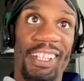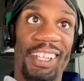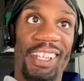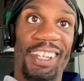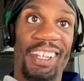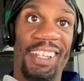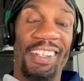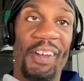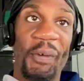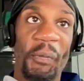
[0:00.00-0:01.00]

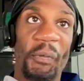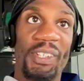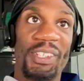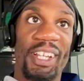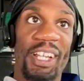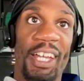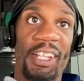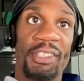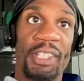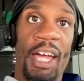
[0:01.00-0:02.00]
And once I got
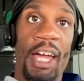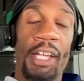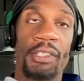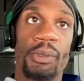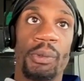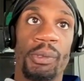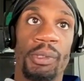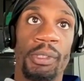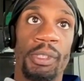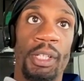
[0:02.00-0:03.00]
into high
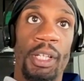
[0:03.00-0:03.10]
school,